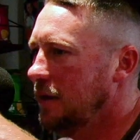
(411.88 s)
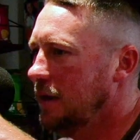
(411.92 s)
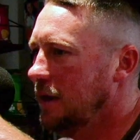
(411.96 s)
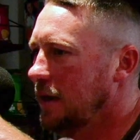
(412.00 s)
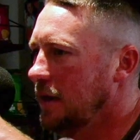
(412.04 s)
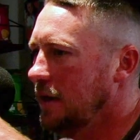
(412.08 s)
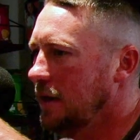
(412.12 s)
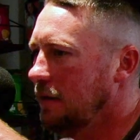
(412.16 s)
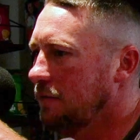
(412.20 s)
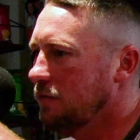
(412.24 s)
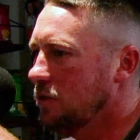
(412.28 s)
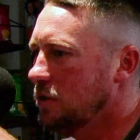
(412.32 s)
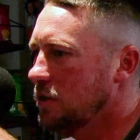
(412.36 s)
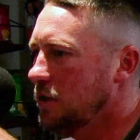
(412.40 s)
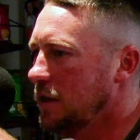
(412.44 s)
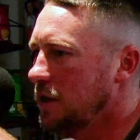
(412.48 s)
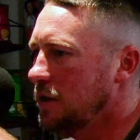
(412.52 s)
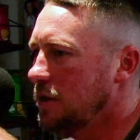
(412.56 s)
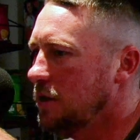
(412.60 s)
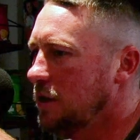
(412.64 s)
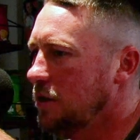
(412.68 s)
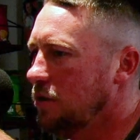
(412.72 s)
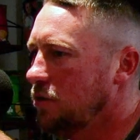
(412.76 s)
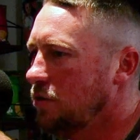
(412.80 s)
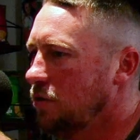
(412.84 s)
he'd have a
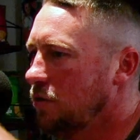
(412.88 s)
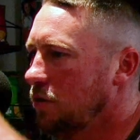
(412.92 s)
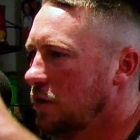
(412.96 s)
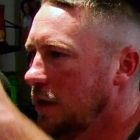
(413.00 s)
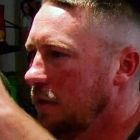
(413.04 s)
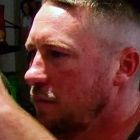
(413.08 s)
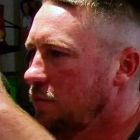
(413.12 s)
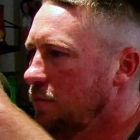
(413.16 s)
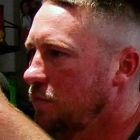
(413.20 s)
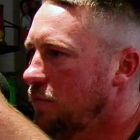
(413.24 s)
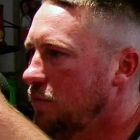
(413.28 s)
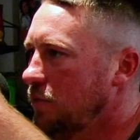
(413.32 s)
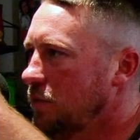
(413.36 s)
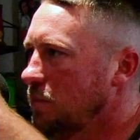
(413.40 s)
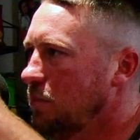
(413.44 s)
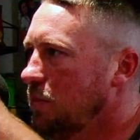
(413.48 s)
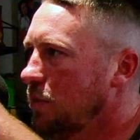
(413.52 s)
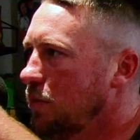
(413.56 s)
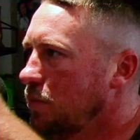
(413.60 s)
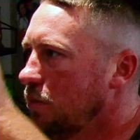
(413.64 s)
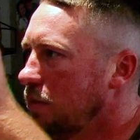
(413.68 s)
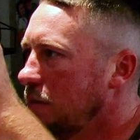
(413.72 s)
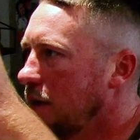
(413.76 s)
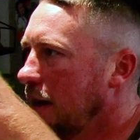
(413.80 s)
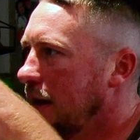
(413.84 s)
6 inch hook length for his
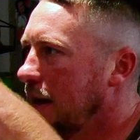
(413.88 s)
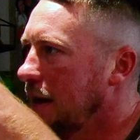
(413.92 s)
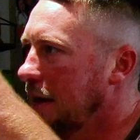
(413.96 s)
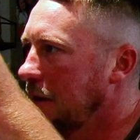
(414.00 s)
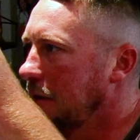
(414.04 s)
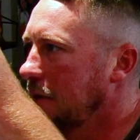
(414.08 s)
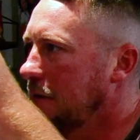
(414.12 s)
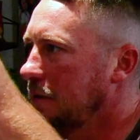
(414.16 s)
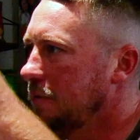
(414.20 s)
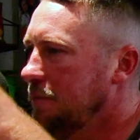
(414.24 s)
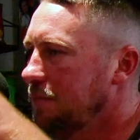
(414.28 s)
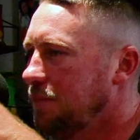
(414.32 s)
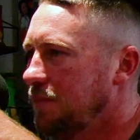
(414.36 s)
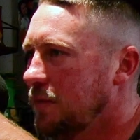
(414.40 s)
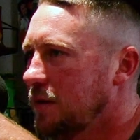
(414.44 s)
bulk higher,